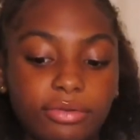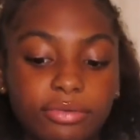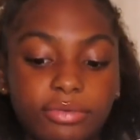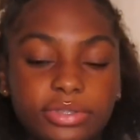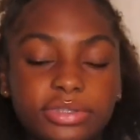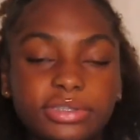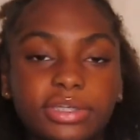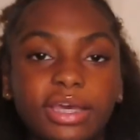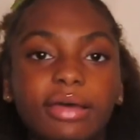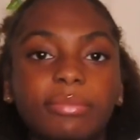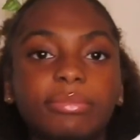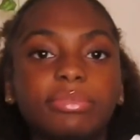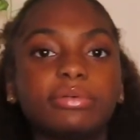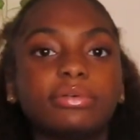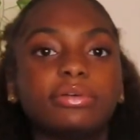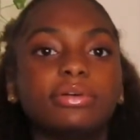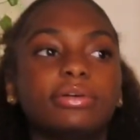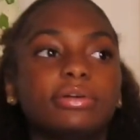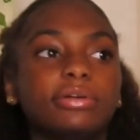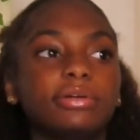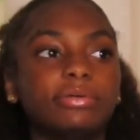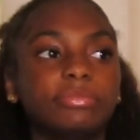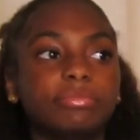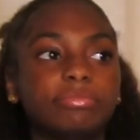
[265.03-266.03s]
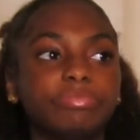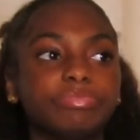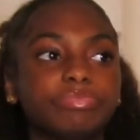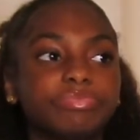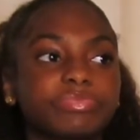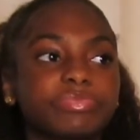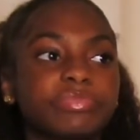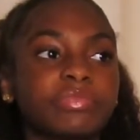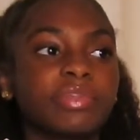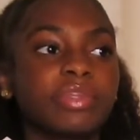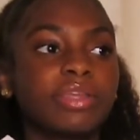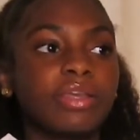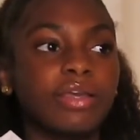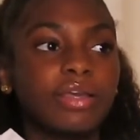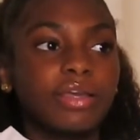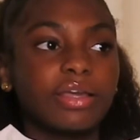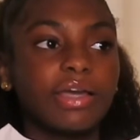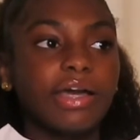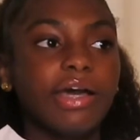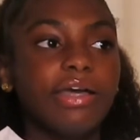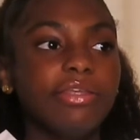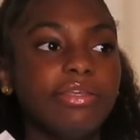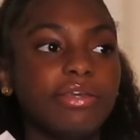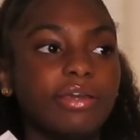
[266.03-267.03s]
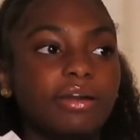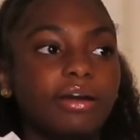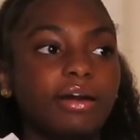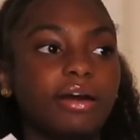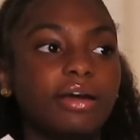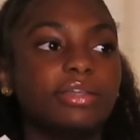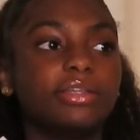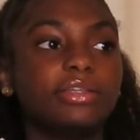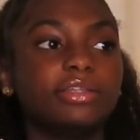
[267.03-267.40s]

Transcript: know what type of um cut you call